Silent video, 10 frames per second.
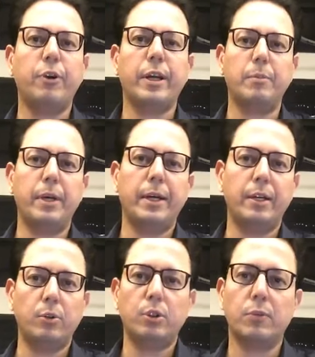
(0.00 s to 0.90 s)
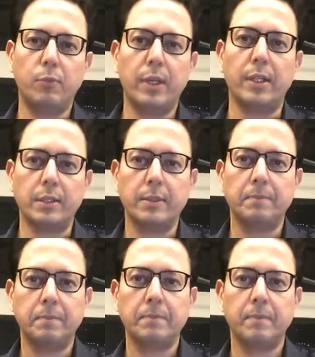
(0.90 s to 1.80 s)
recommending to someone else,
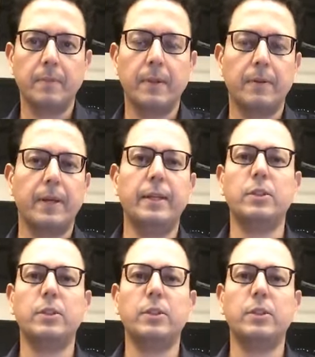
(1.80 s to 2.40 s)
right?